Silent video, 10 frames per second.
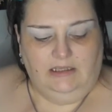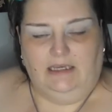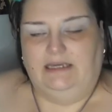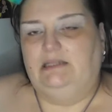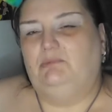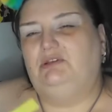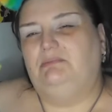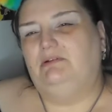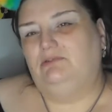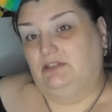And then when the
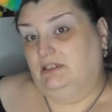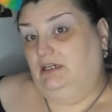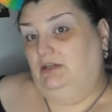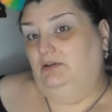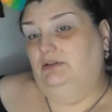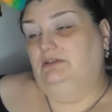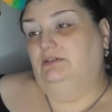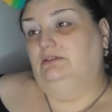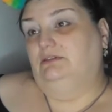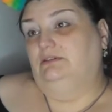builders go,
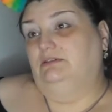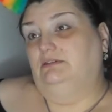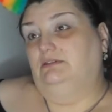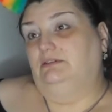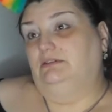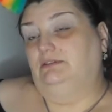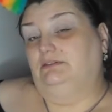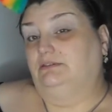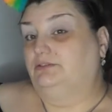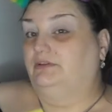
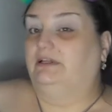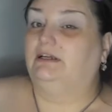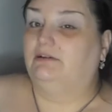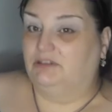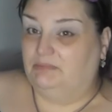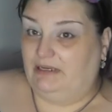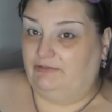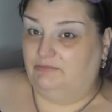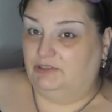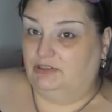the three girls are back
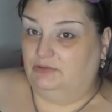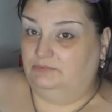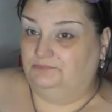from school.